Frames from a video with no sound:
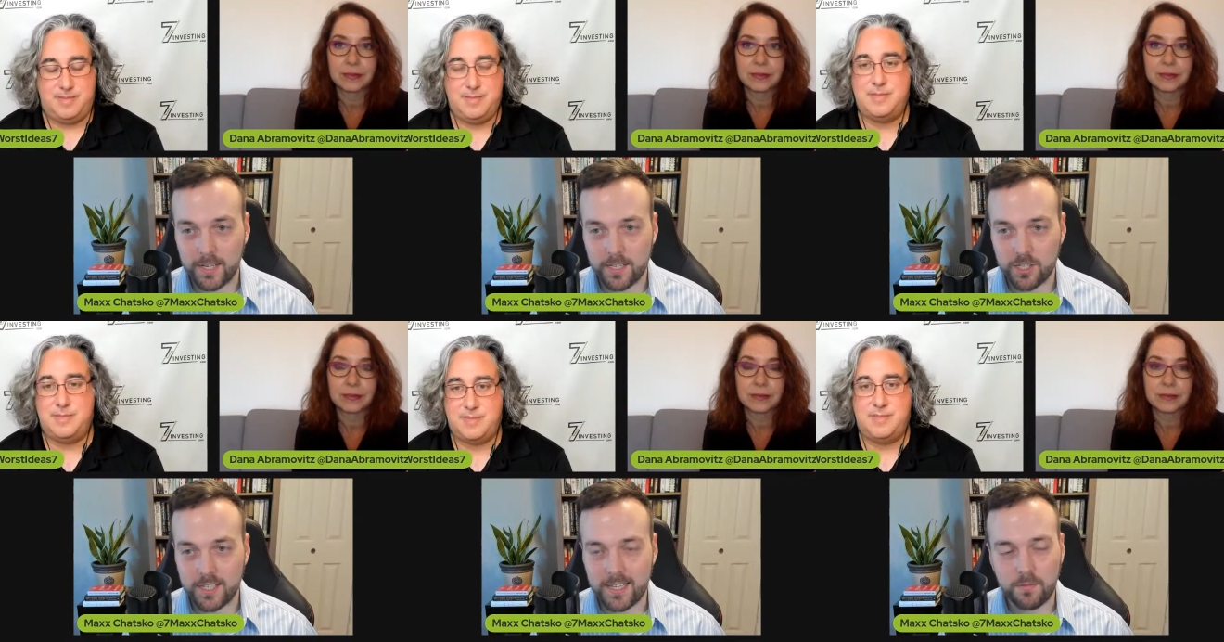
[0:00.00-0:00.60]
Speaker 1: it's
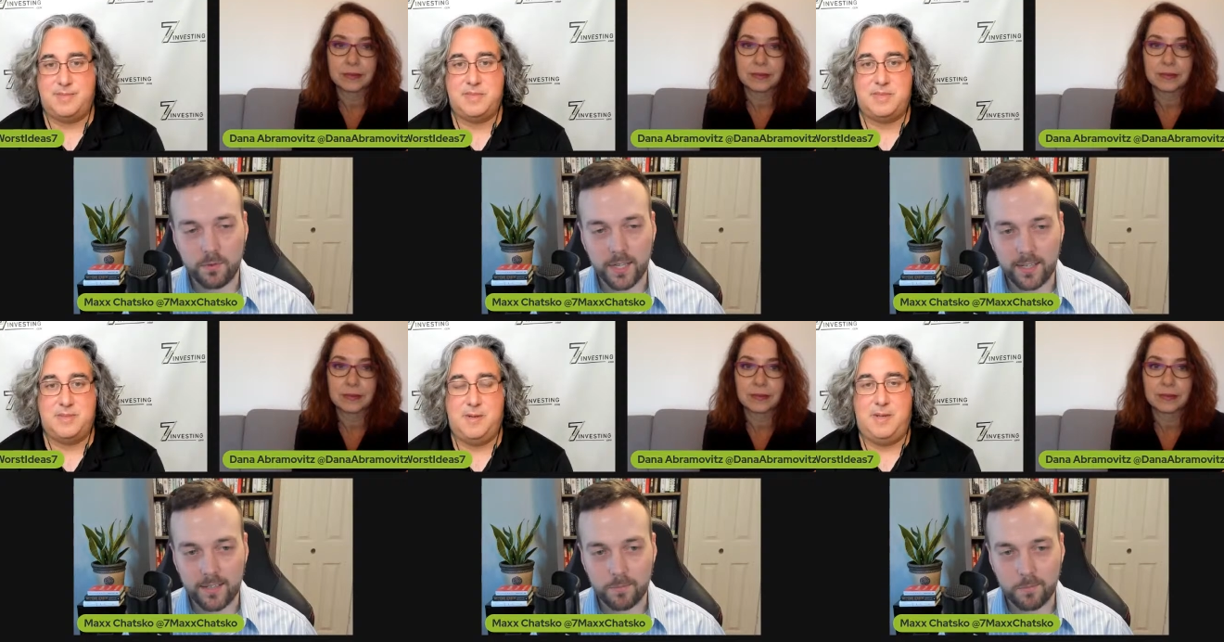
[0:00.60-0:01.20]
just
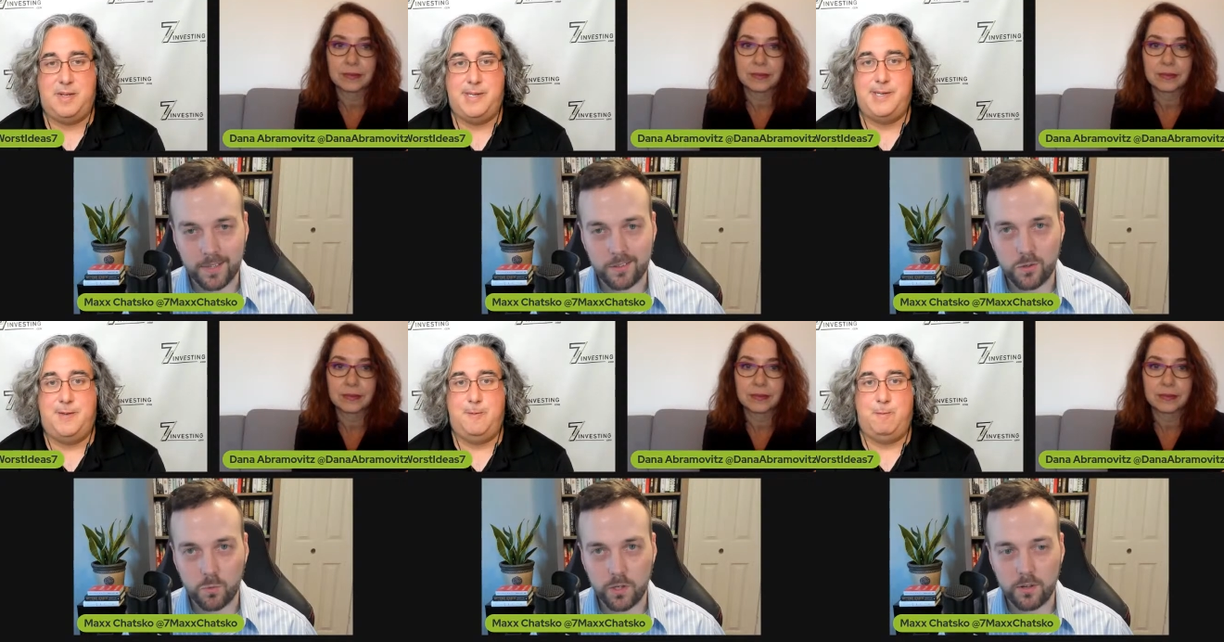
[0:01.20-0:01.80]
different in
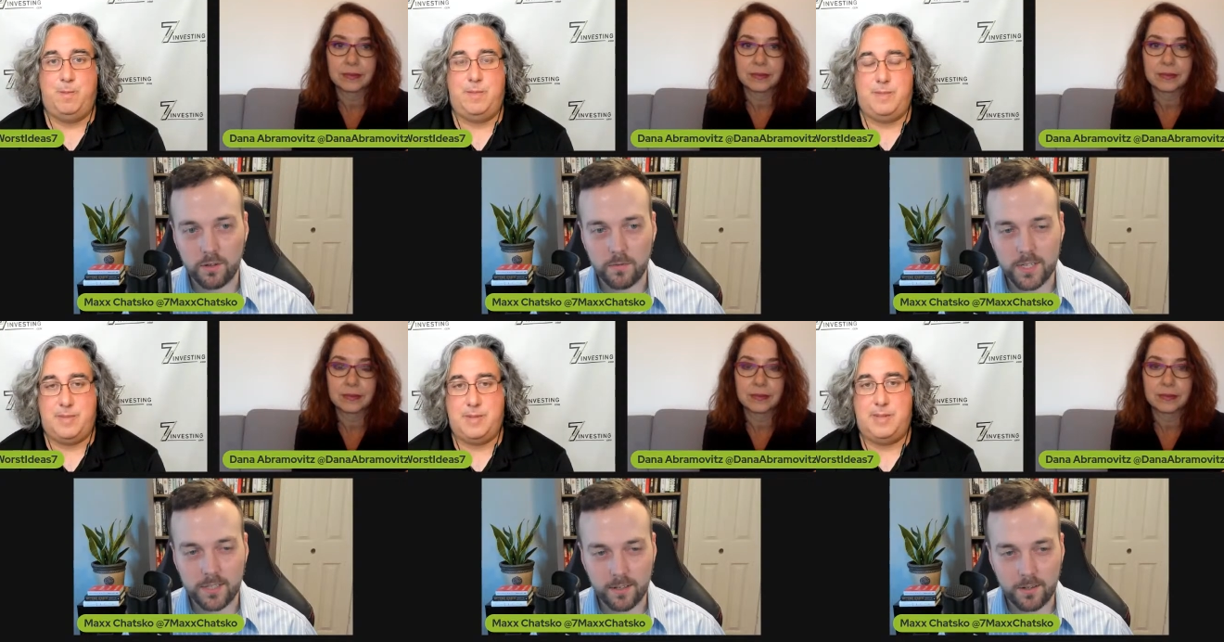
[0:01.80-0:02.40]
in when you're
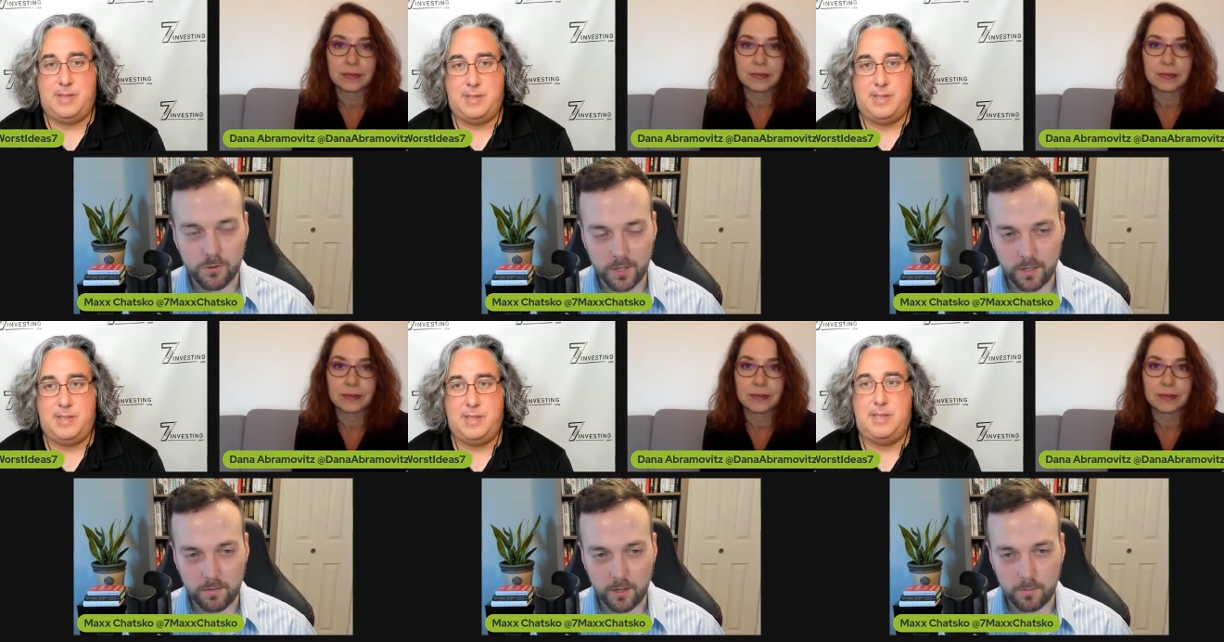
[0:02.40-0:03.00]
investing in a
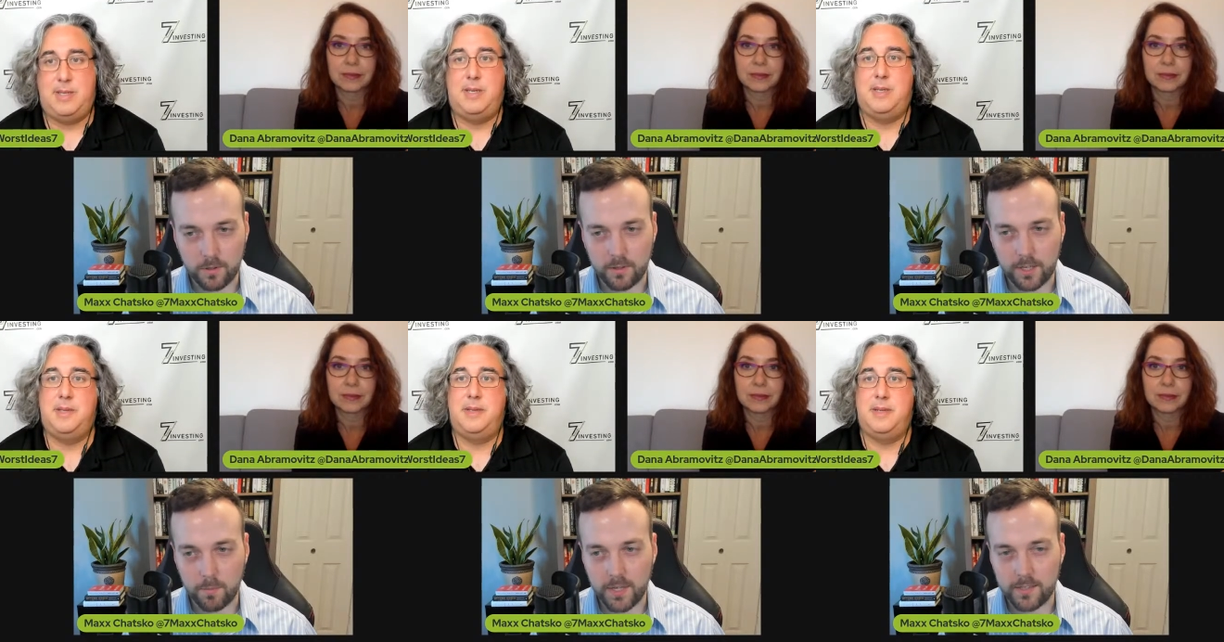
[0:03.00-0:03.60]
drug
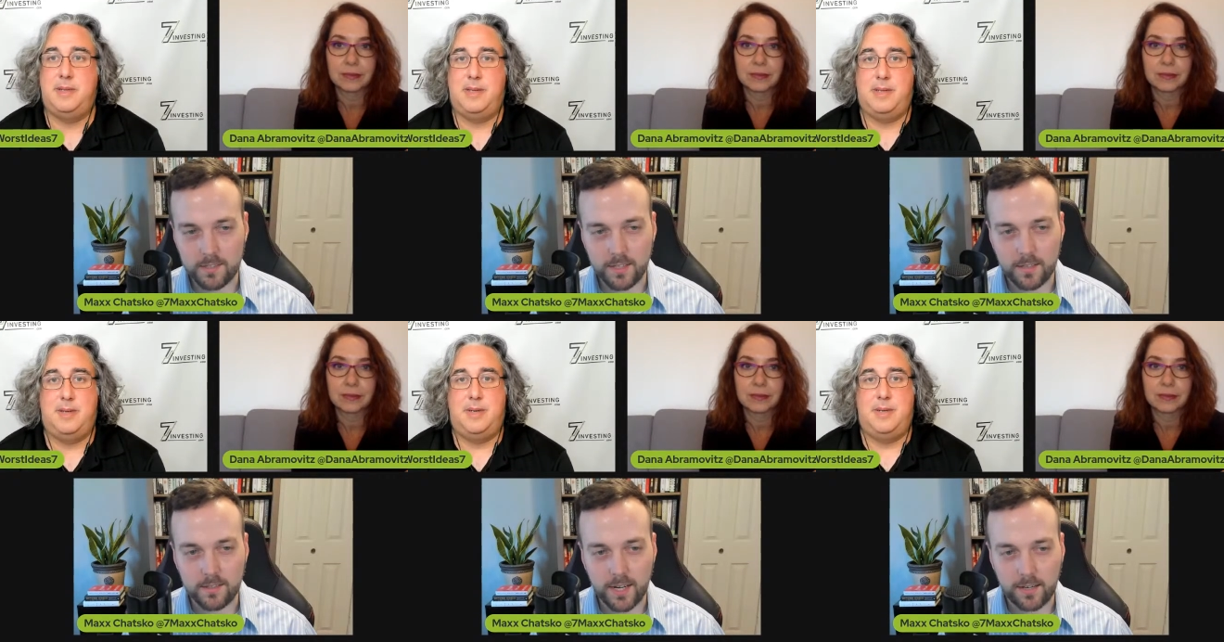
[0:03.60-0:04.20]
developer compared to
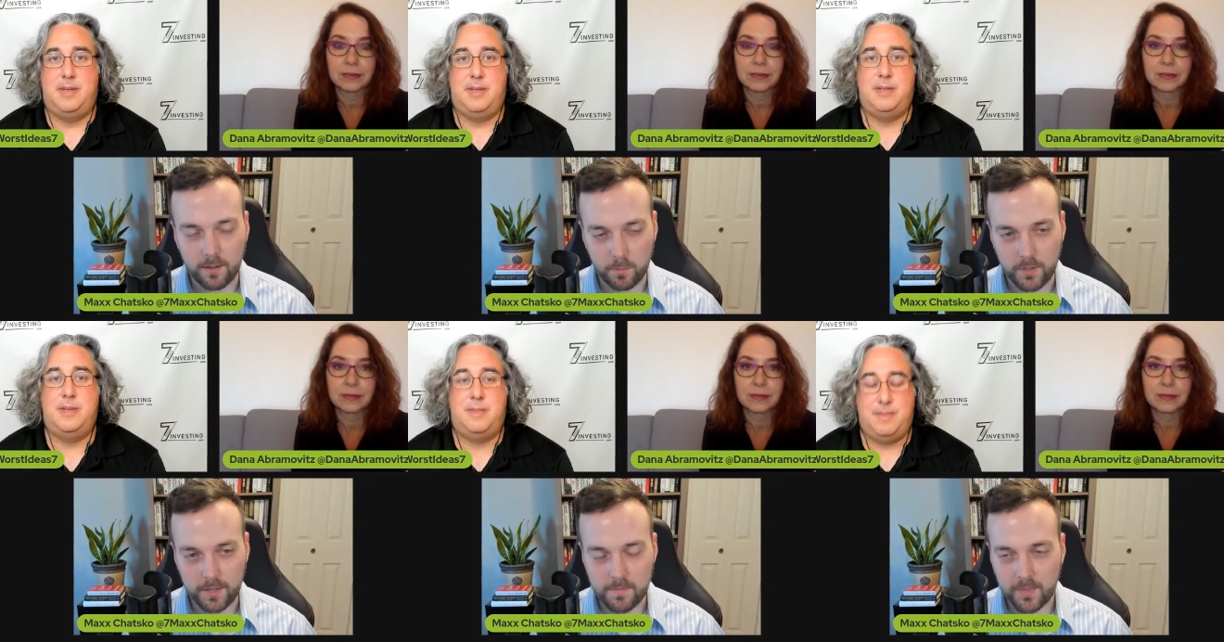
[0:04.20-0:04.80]
say a tech
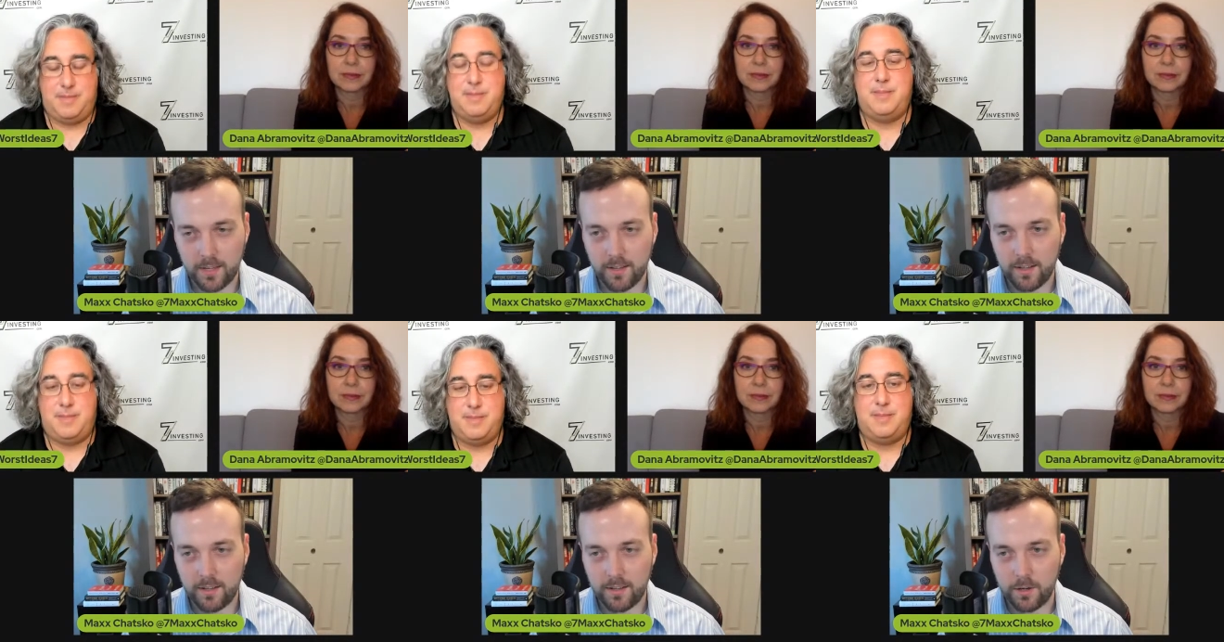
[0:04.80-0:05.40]
company.
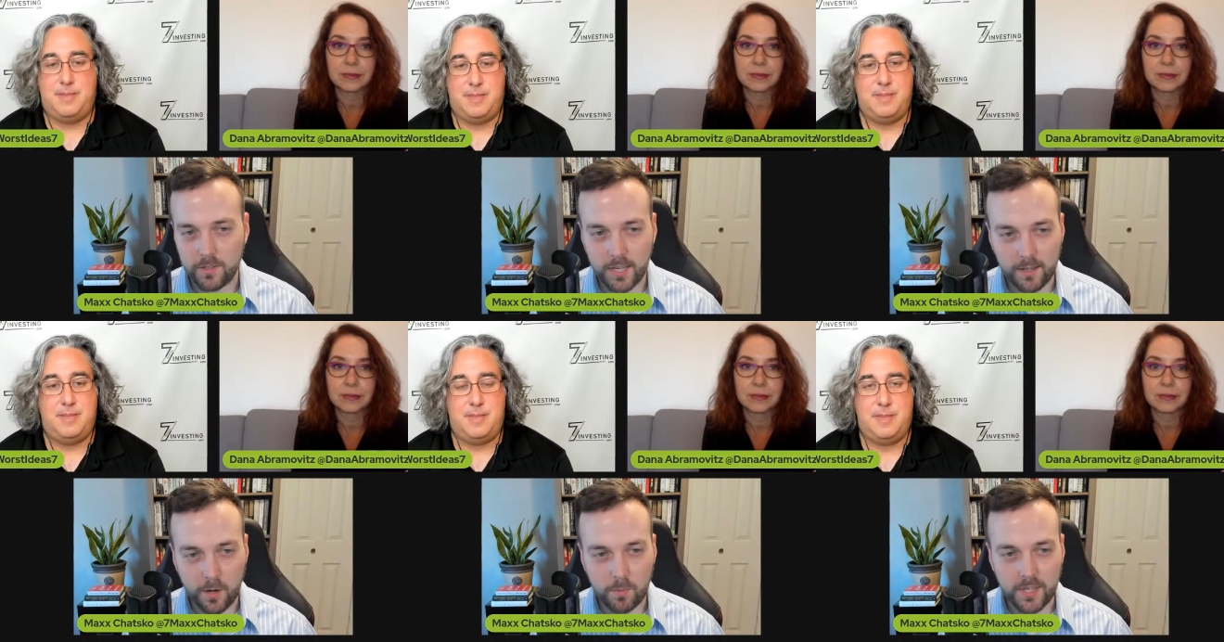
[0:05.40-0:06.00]
You know,
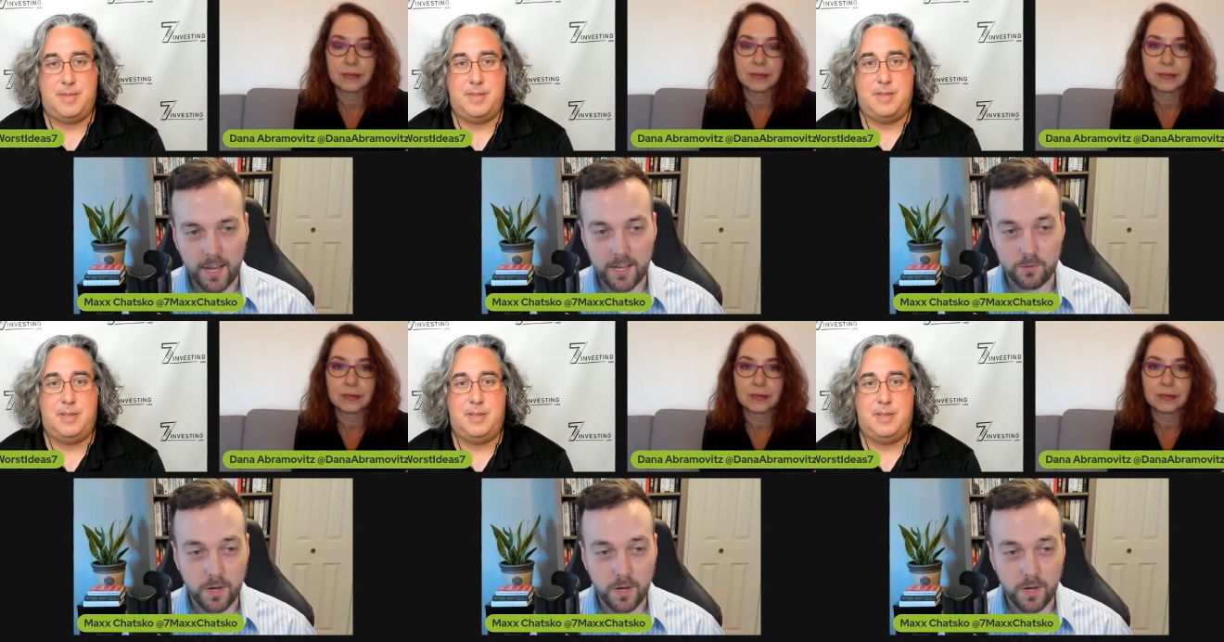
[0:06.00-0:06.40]
tech company has